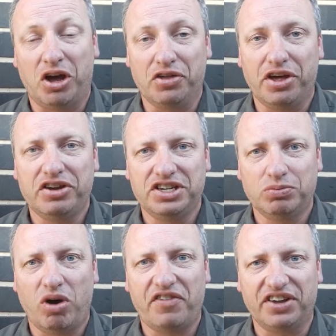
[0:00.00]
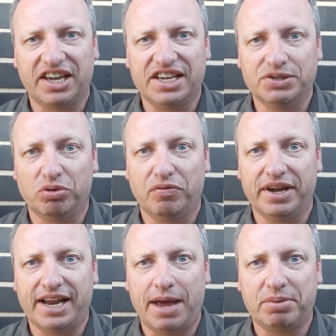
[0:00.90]
Although his wife and kids would have
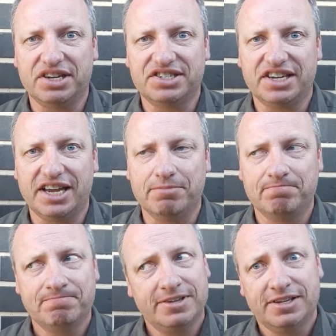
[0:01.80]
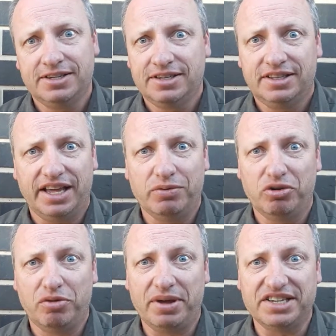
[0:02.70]
been happy to see him, they
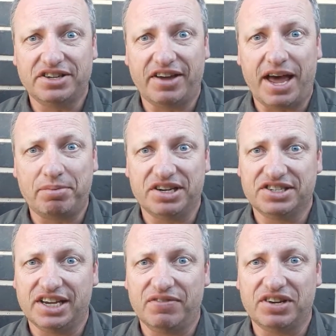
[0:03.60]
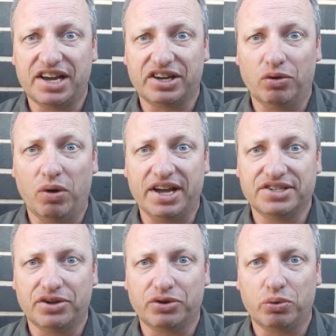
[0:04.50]
wouldn't have been so happy to see him taken away
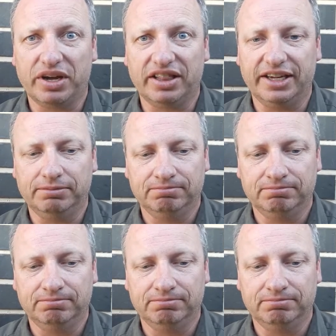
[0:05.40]
so quickly.